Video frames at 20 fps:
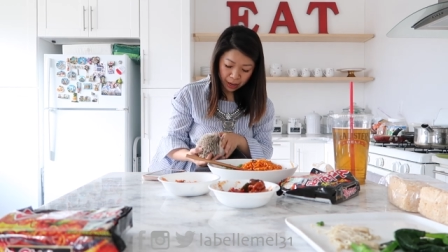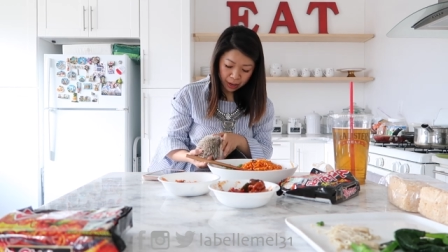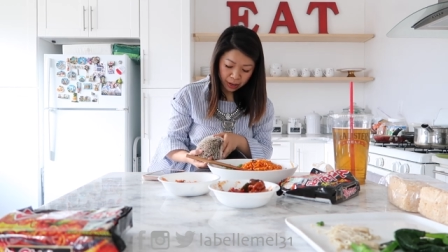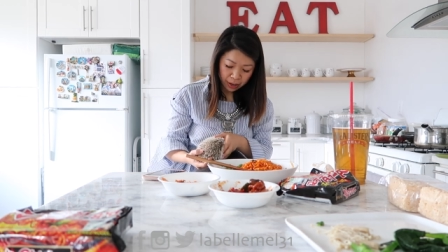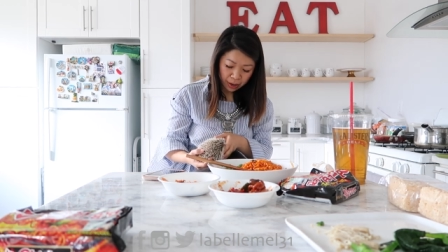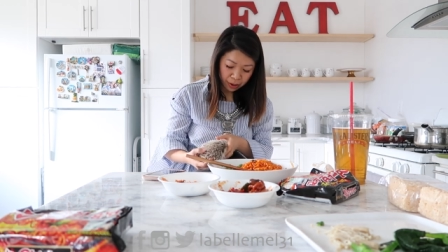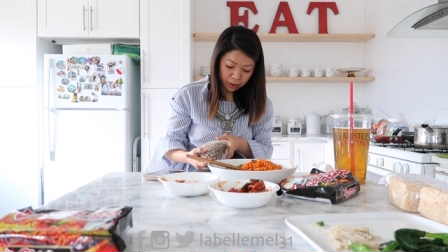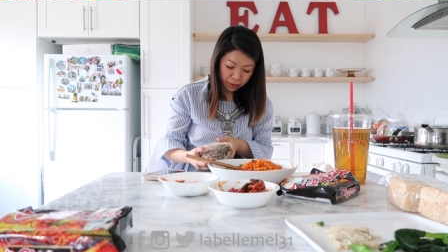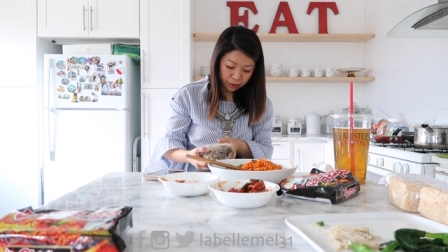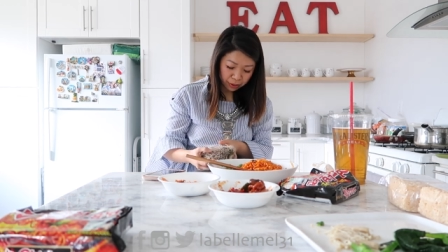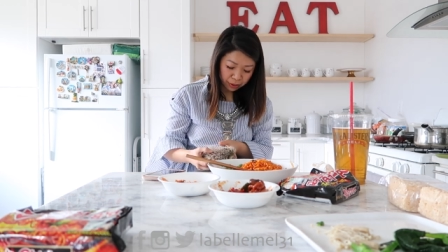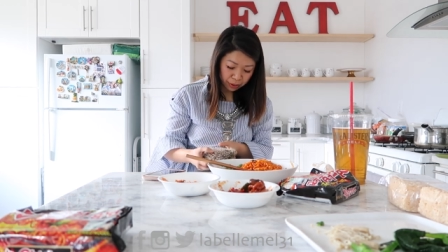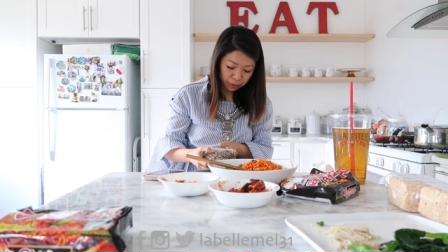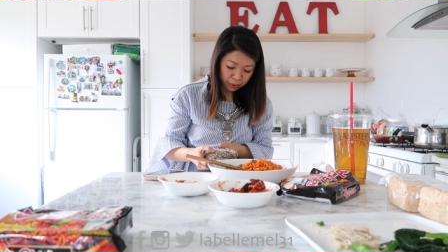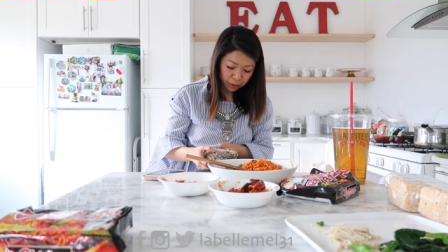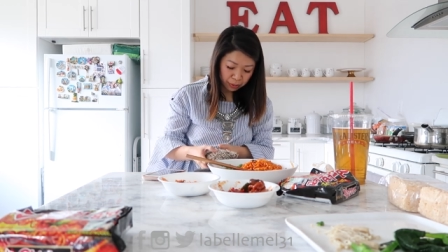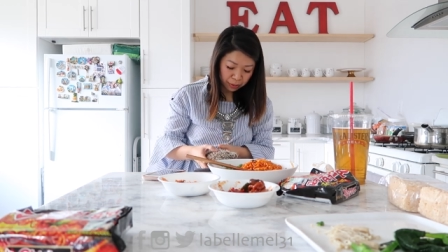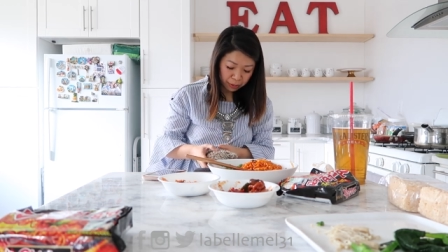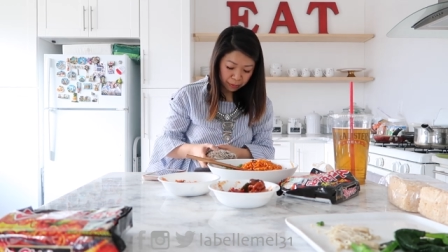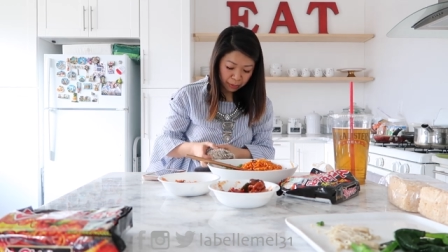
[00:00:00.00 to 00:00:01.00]
you know, you
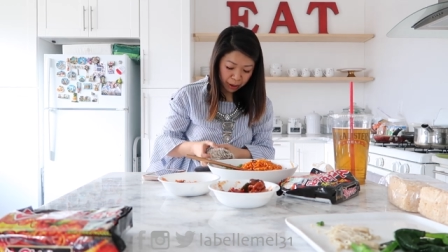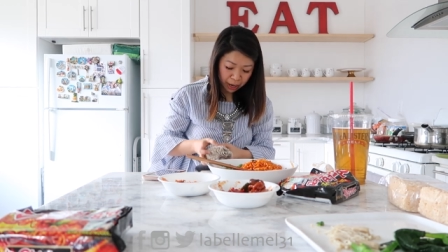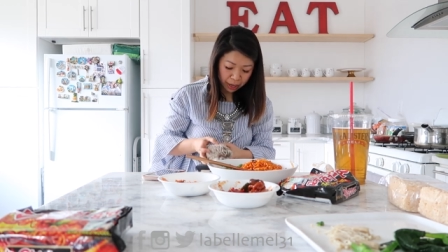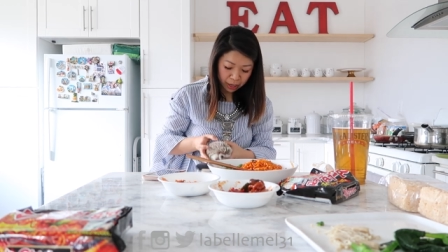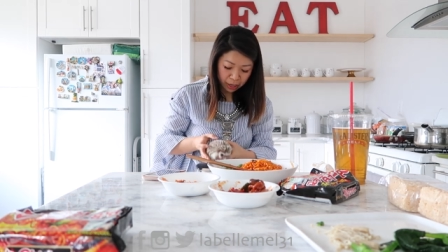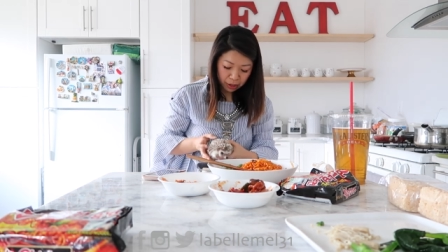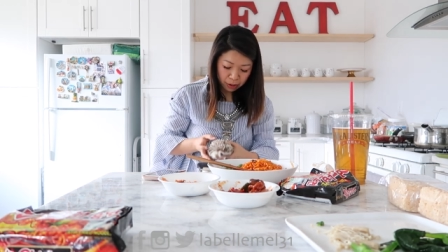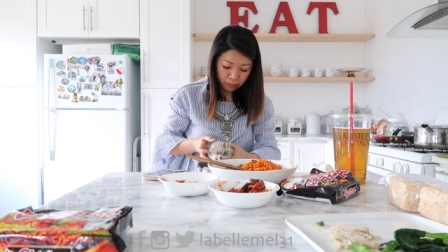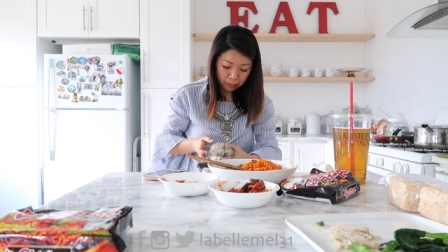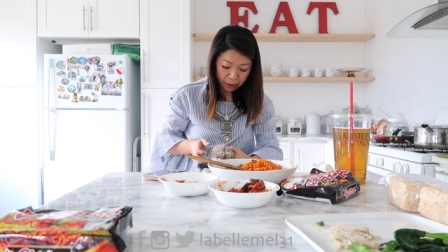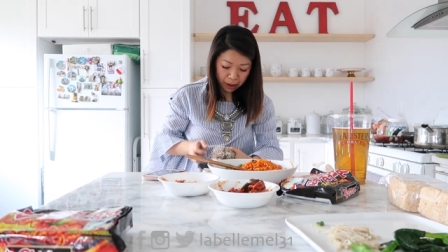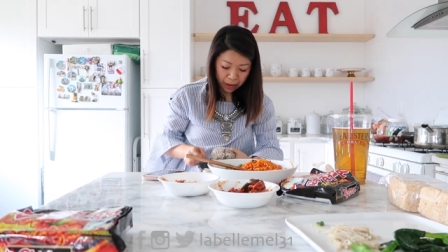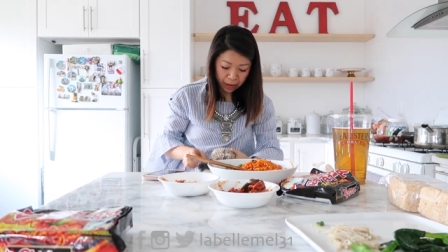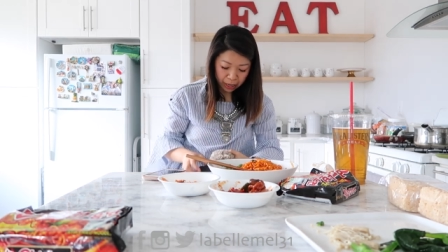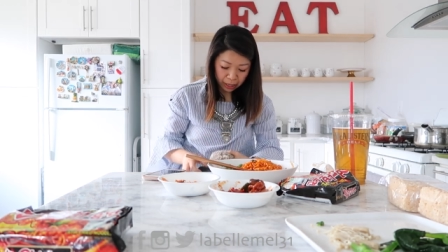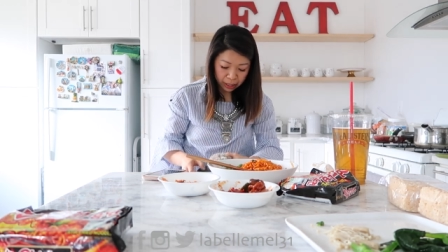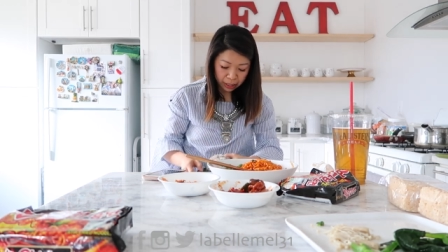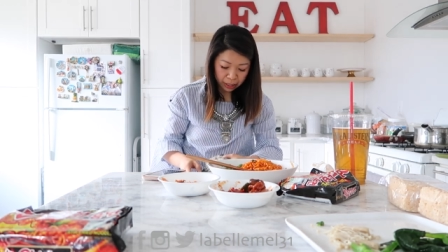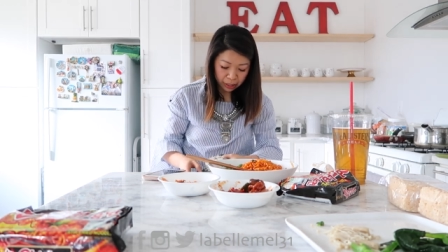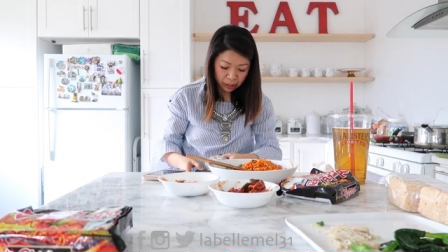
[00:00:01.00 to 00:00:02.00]
want to be back in your
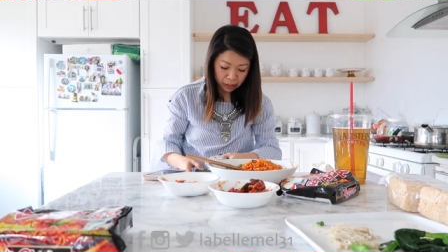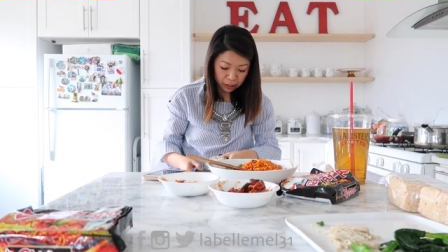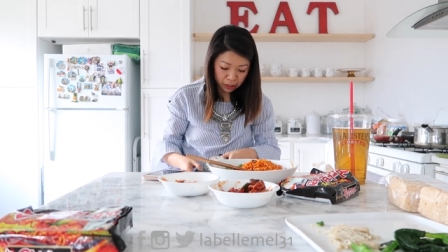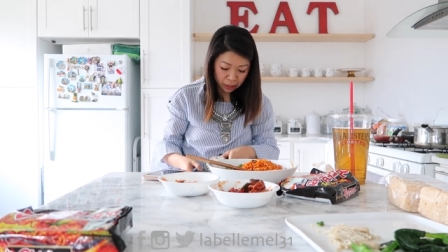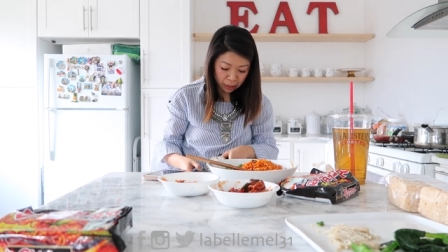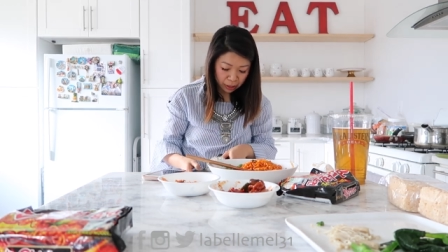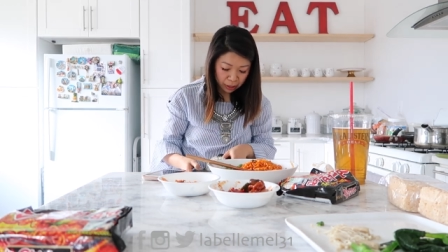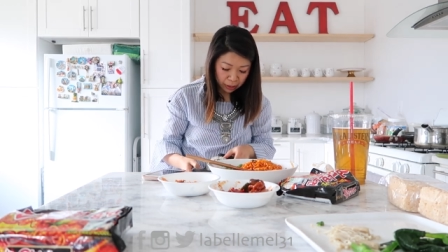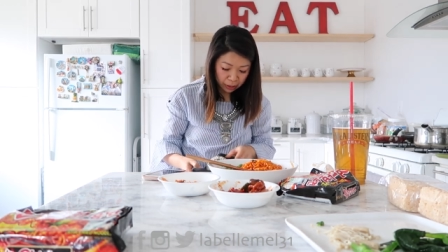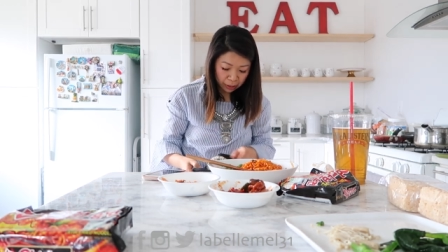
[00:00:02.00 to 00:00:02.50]
package.